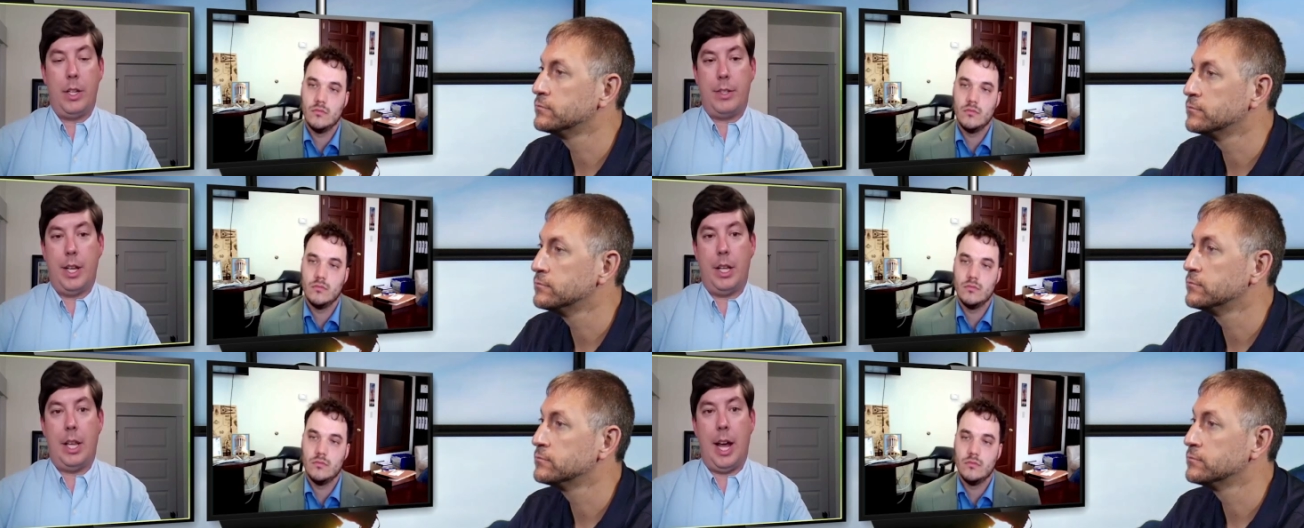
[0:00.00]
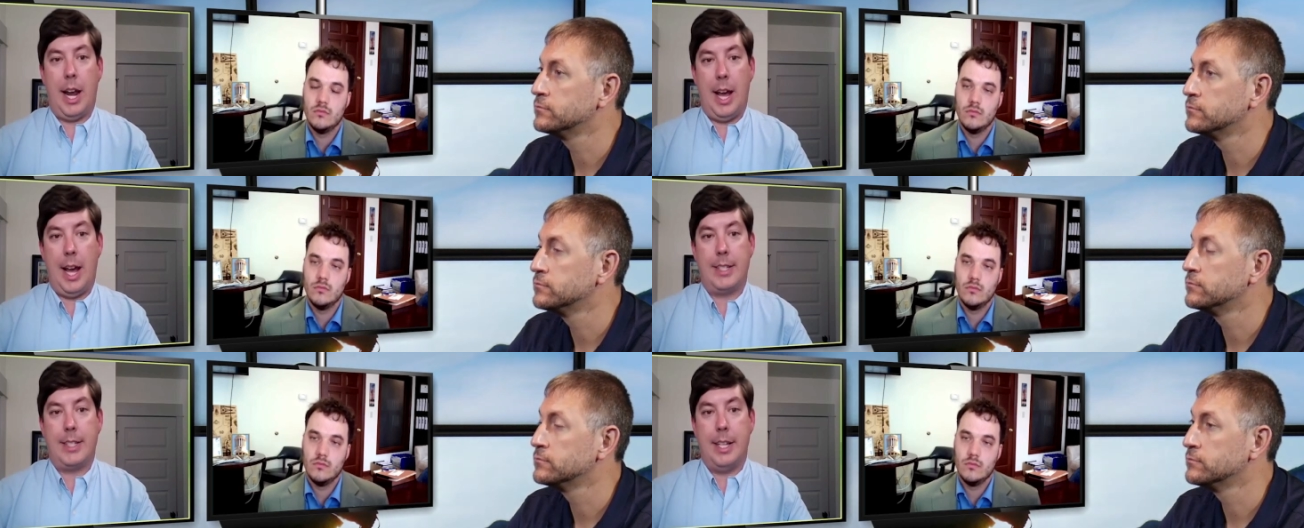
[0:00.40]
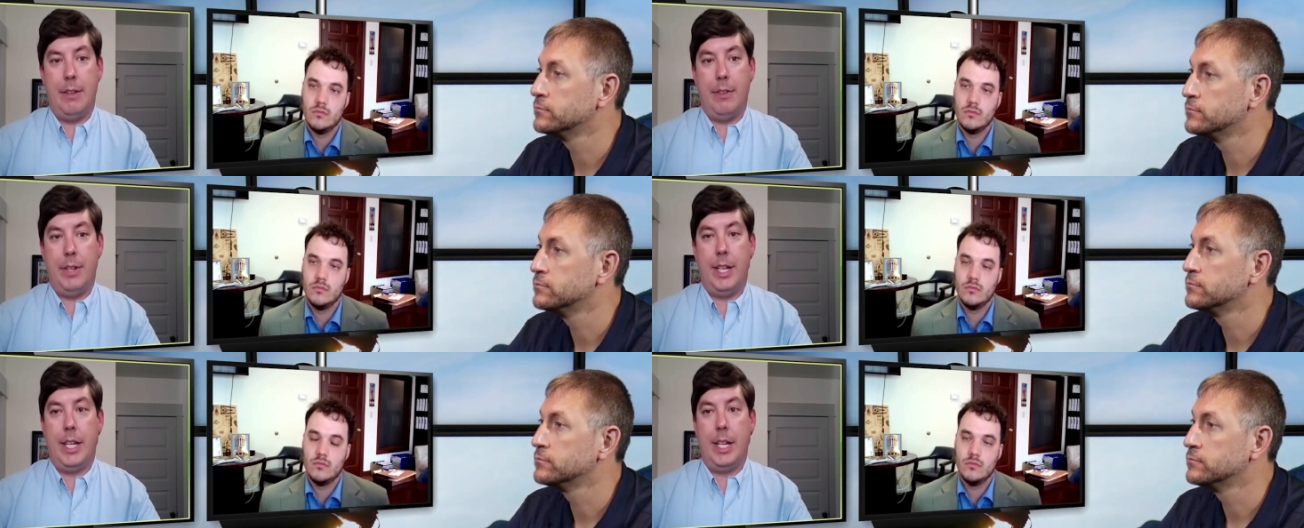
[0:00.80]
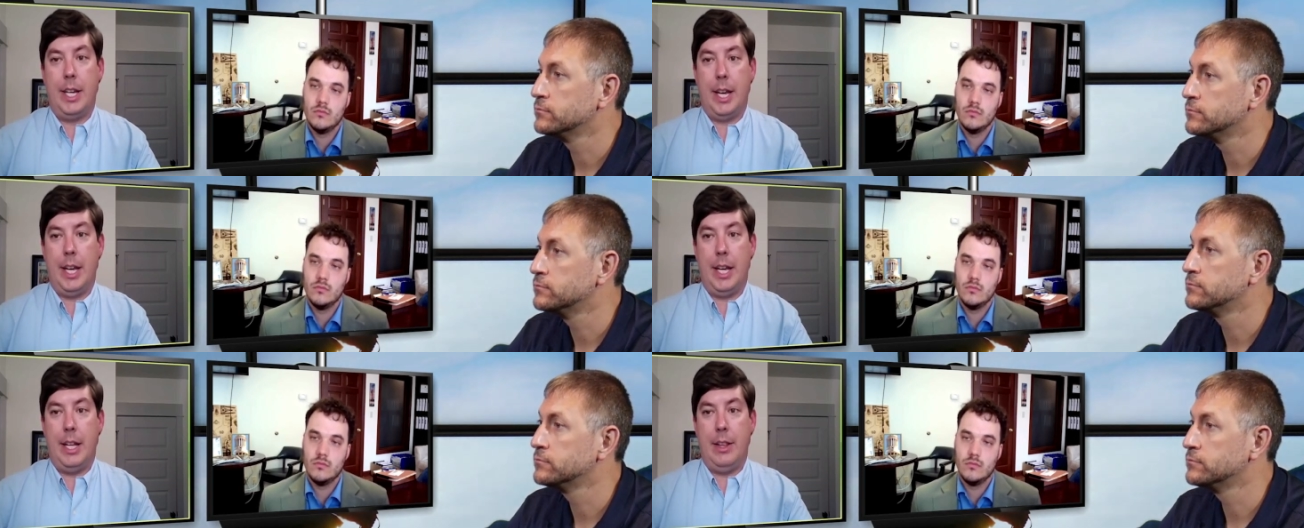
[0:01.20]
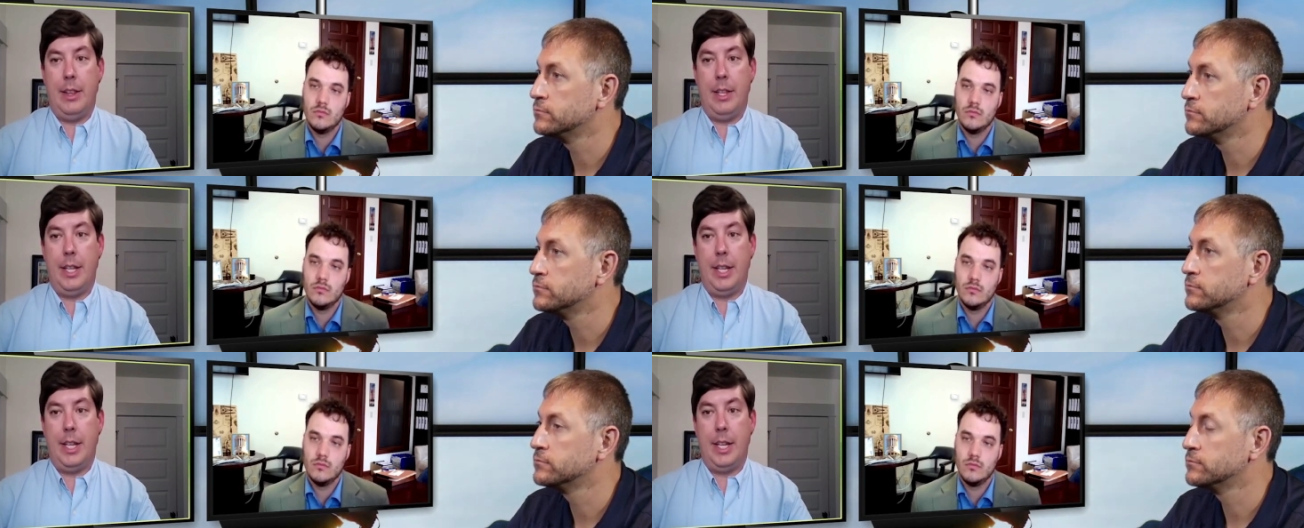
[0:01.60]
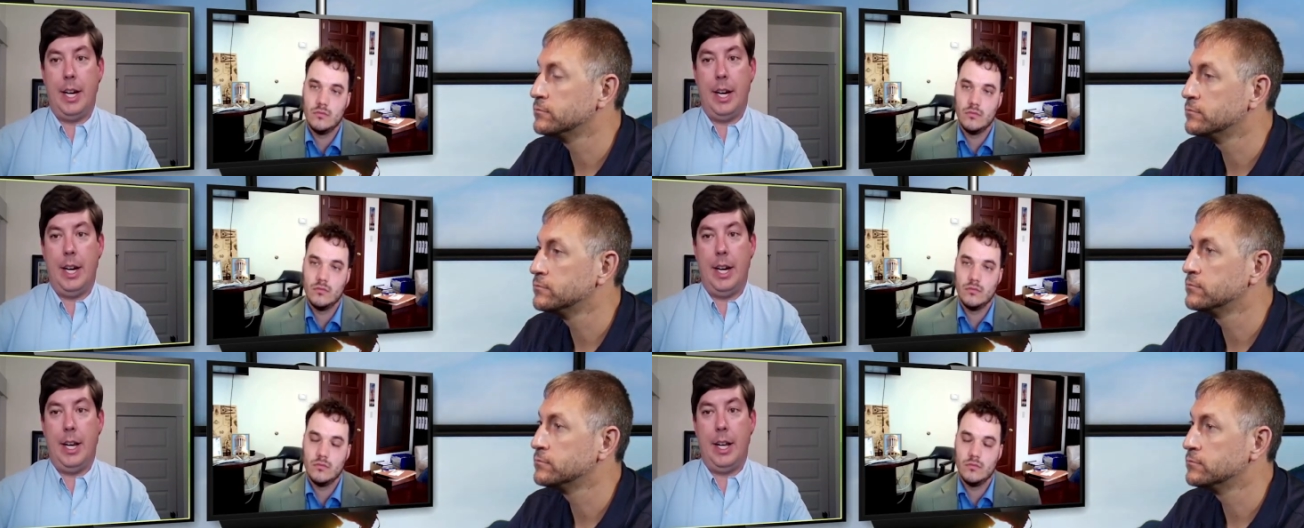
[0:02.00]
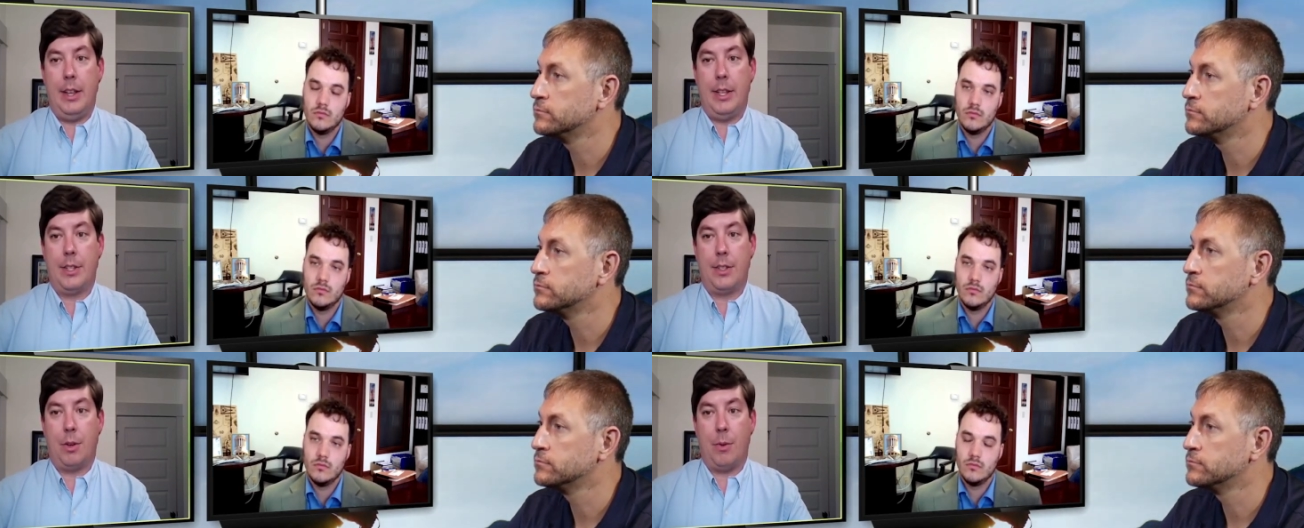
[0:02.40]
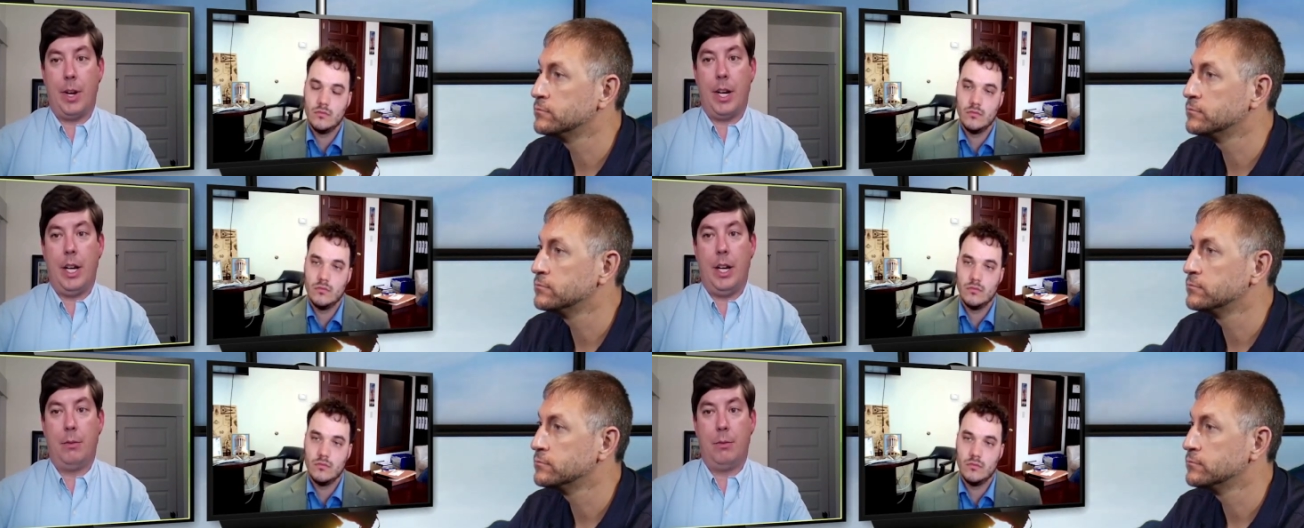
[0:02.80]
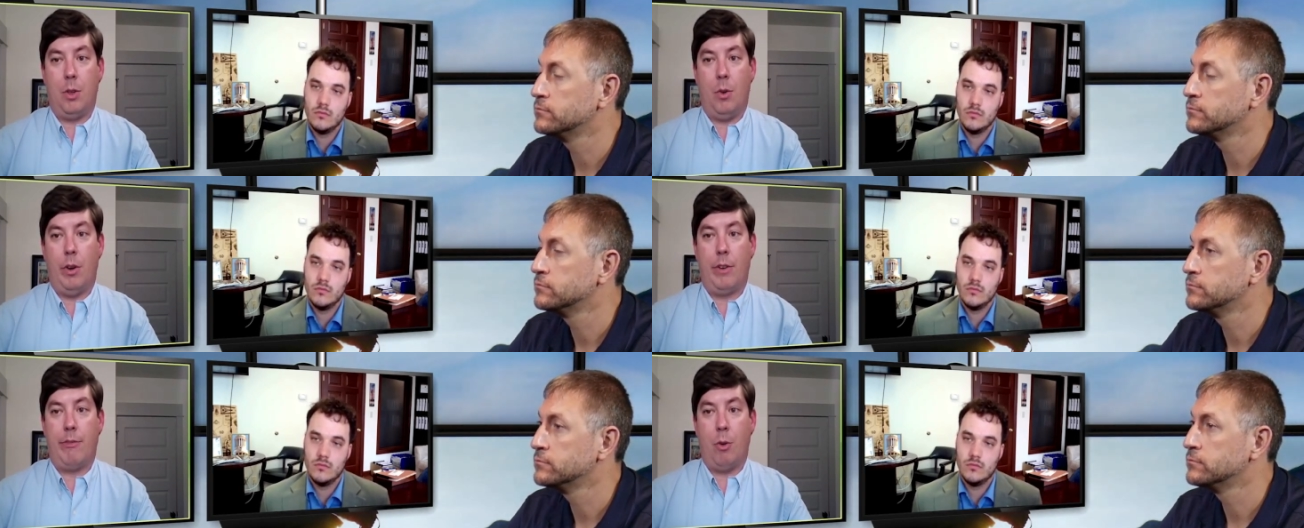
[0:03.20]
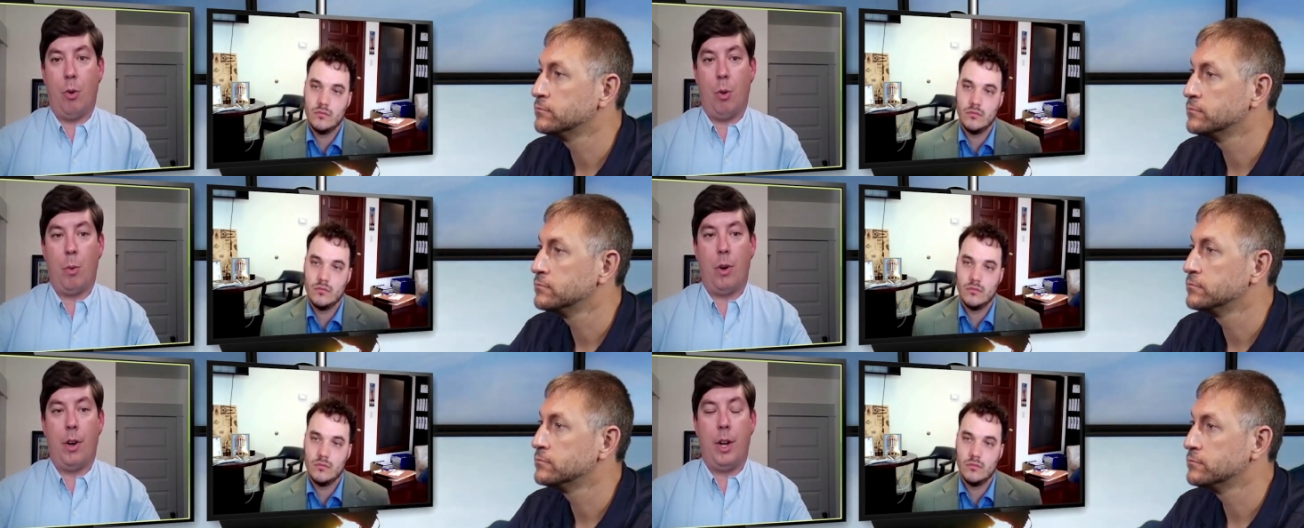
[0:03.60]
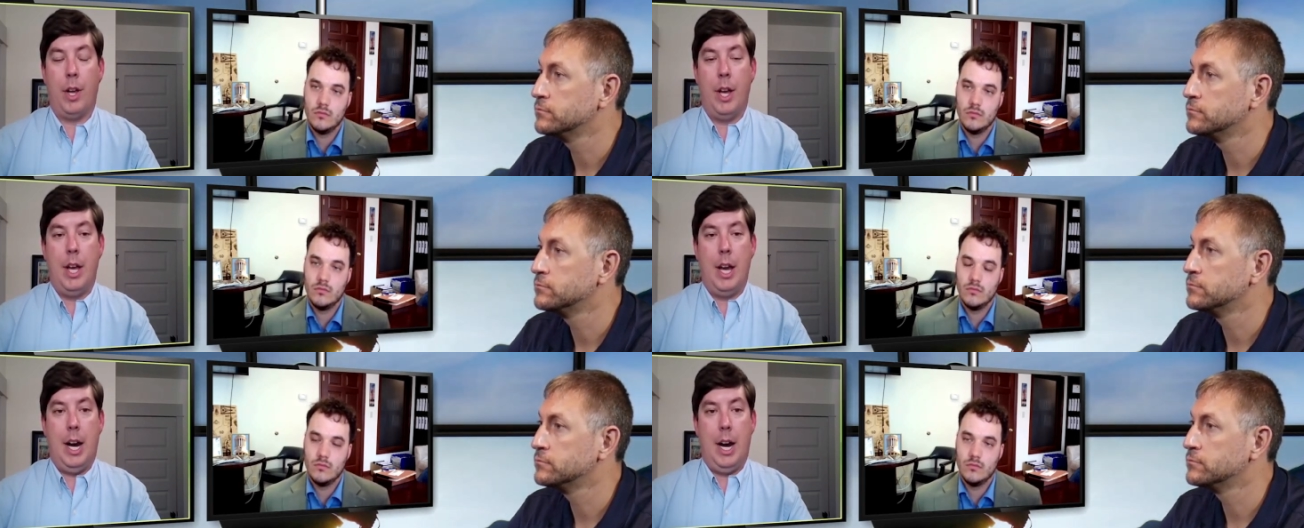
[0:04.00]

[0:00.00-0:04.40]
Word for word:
Speaker 1: to see a lot of activity in the uh, in this arena going forward,